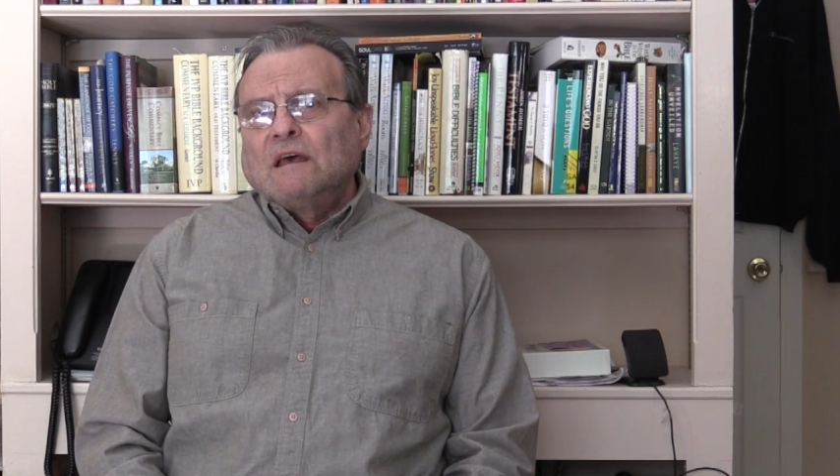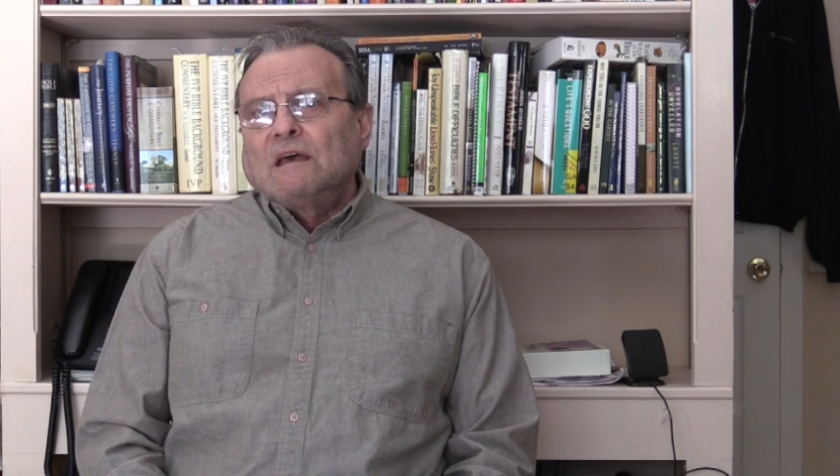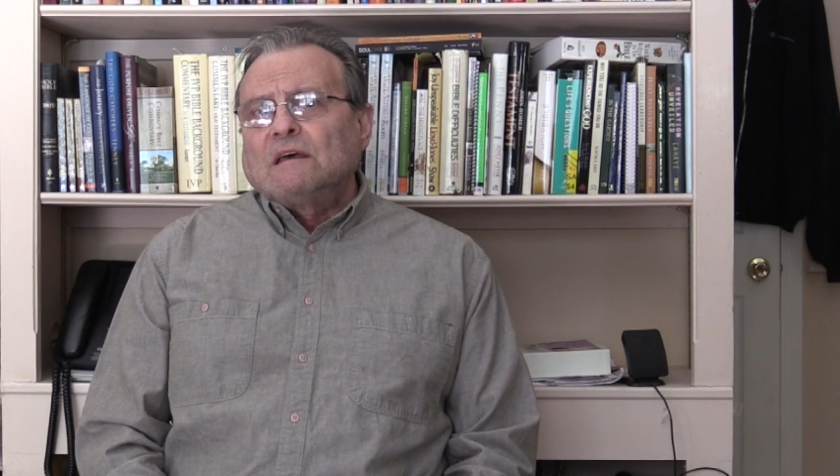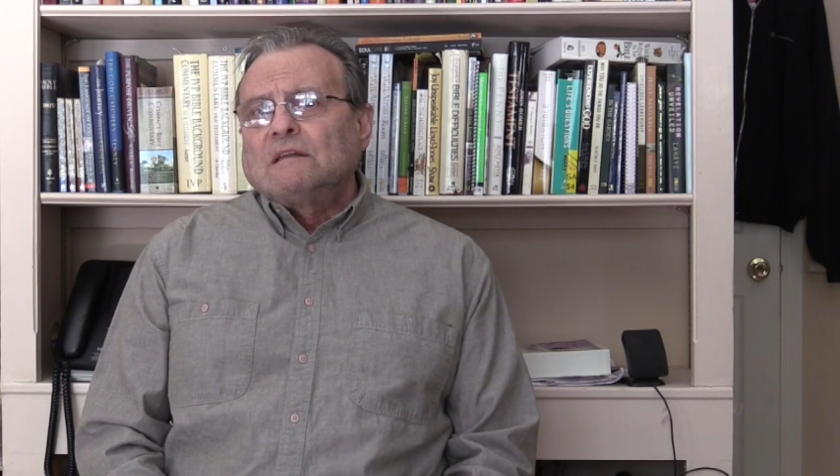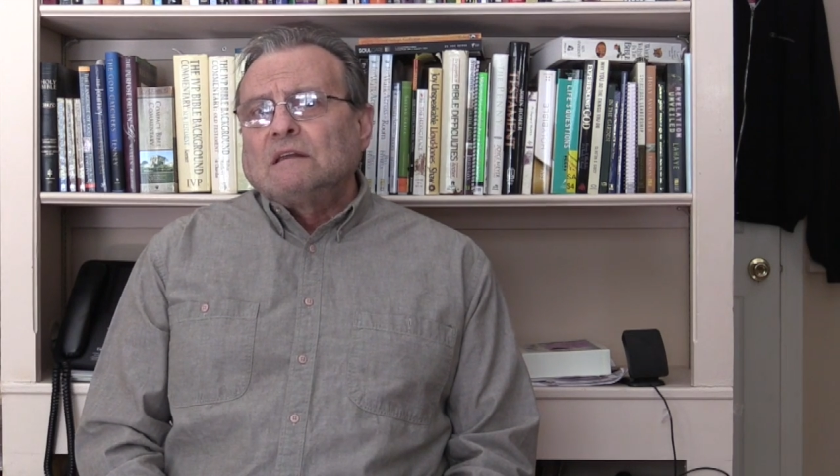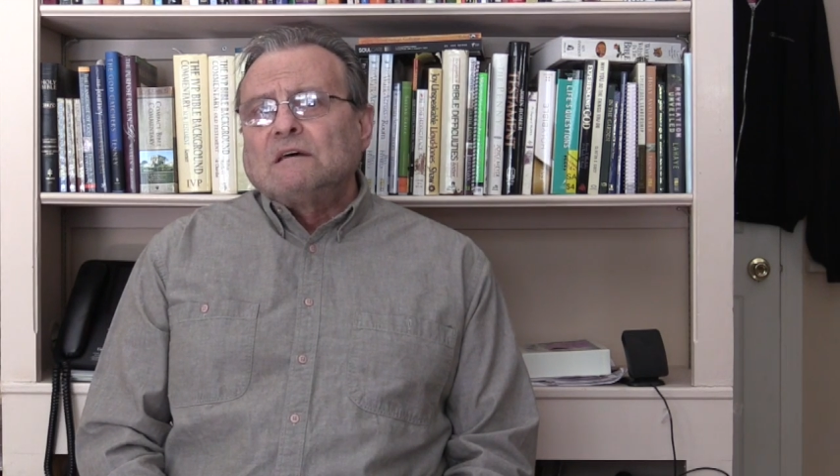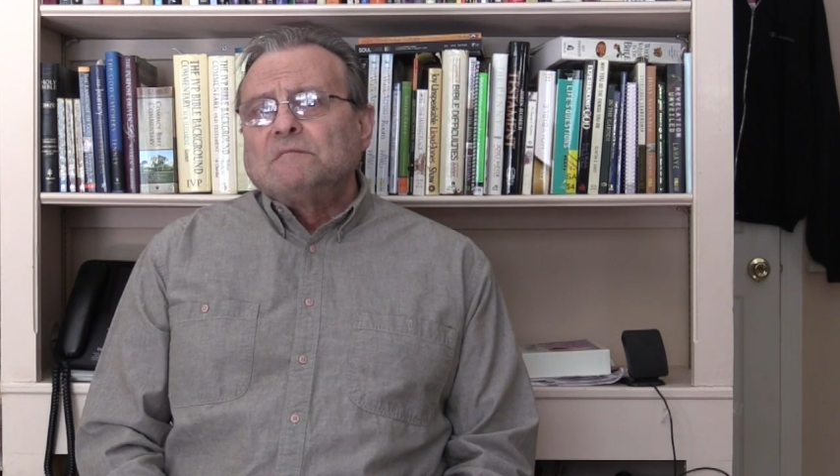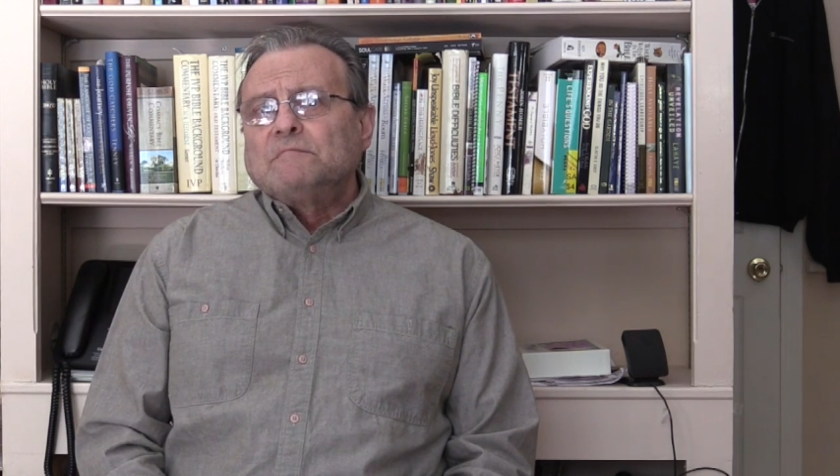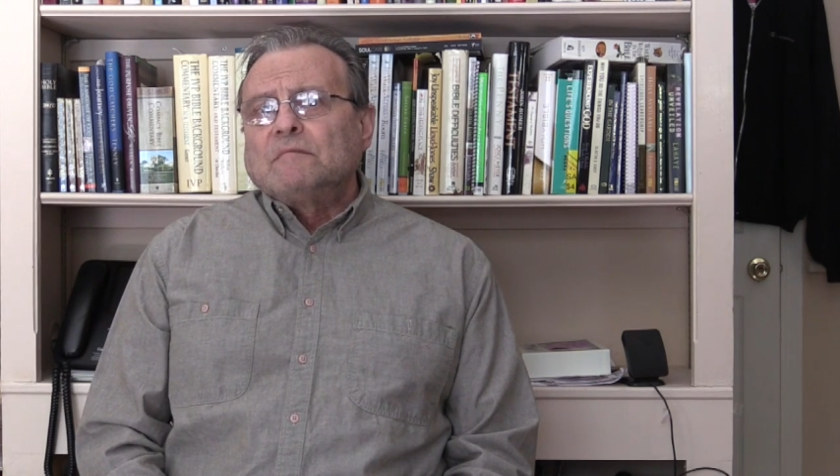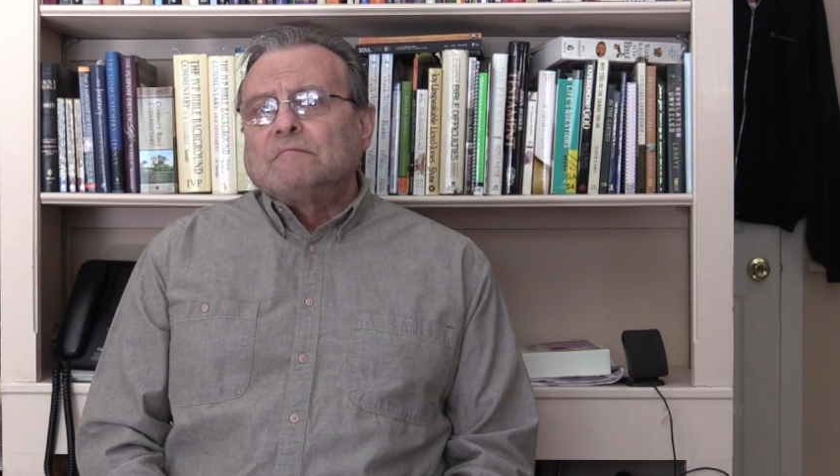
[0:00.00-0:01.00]
and
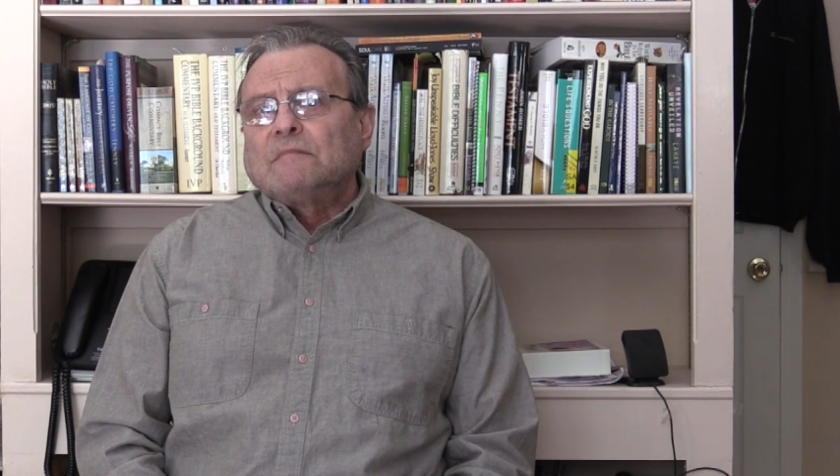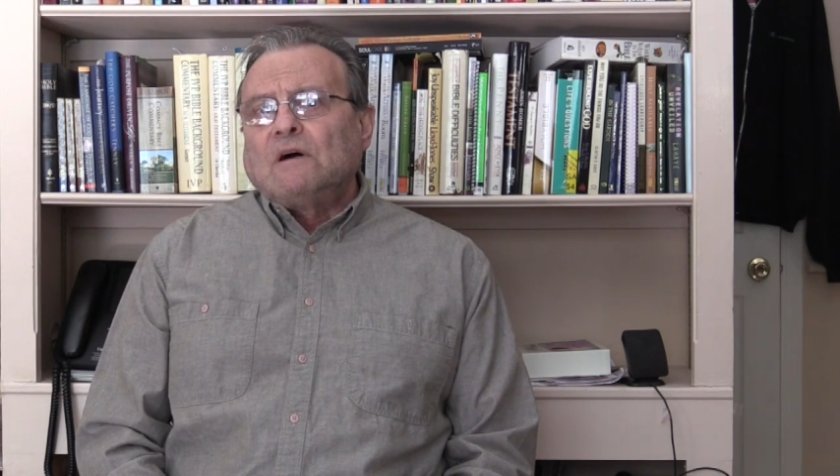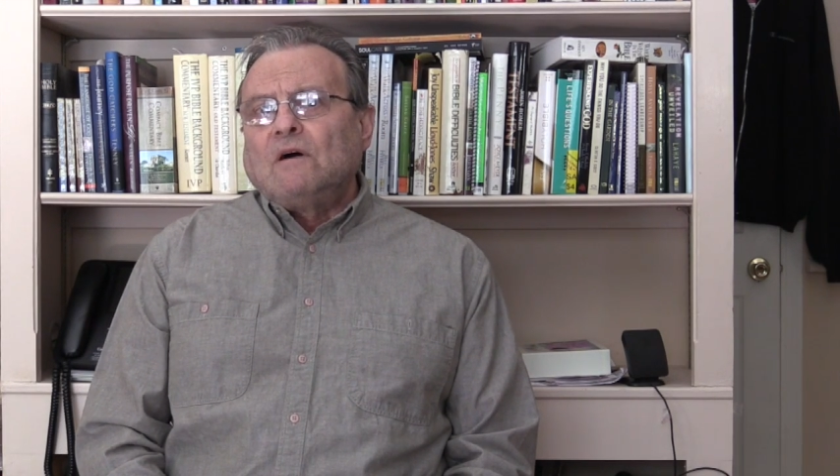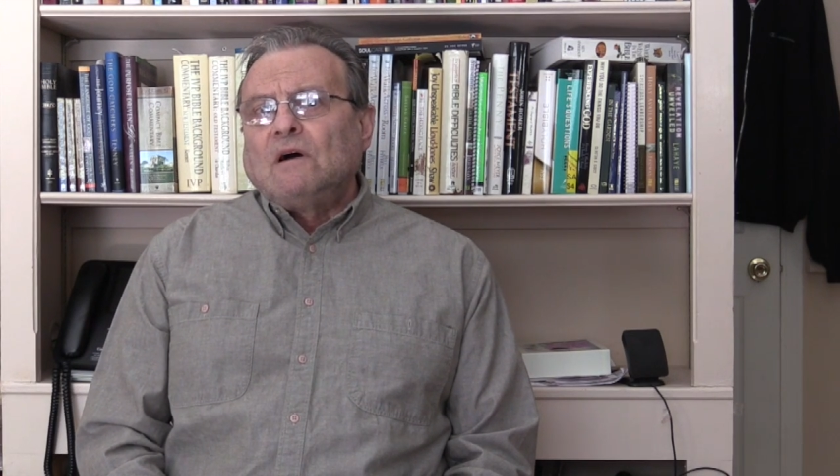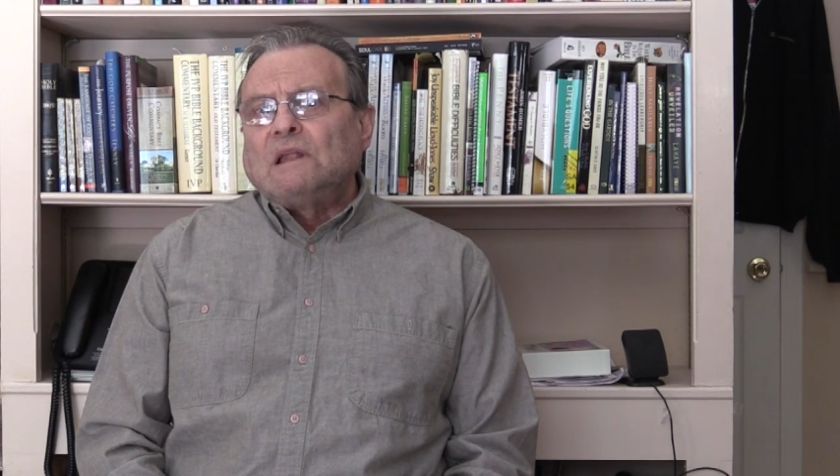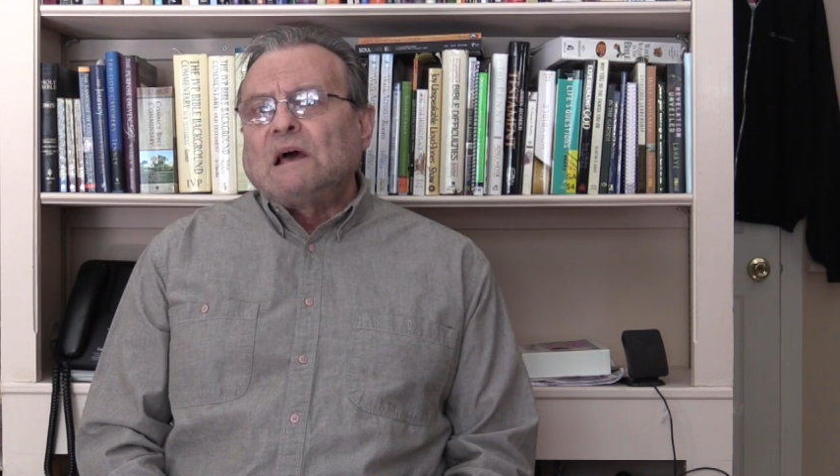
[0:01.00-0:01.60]
um, all